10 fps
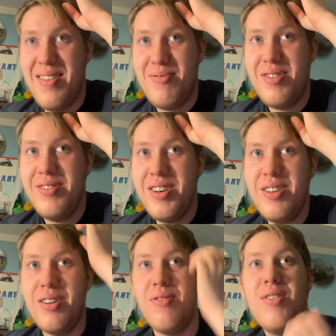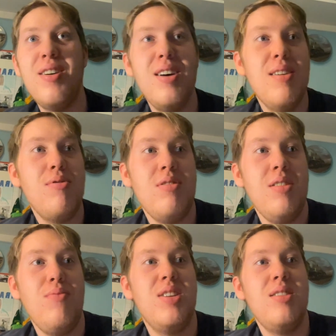What on earth? What on
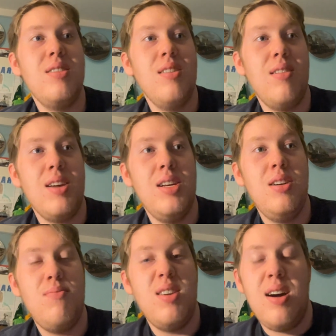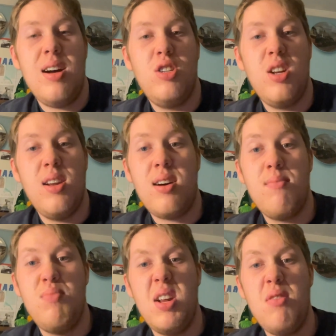earth? This is not even actually
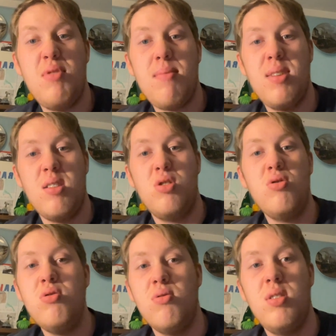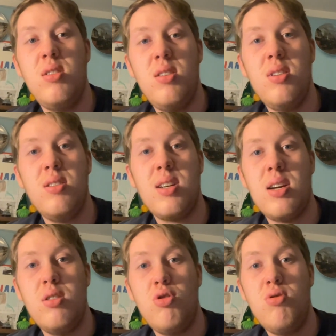like Peter Rabbit at all. This is like
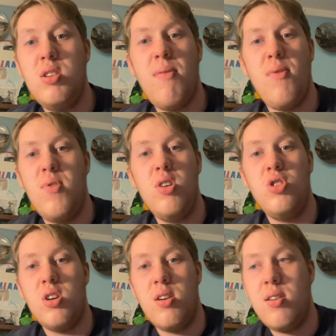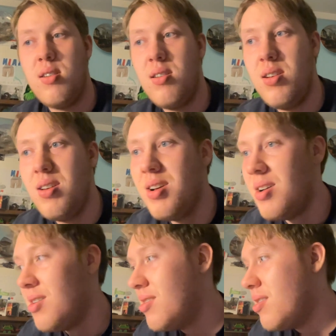a totally different version
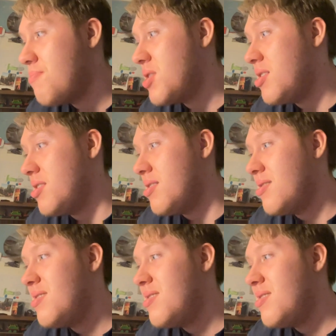of Peter.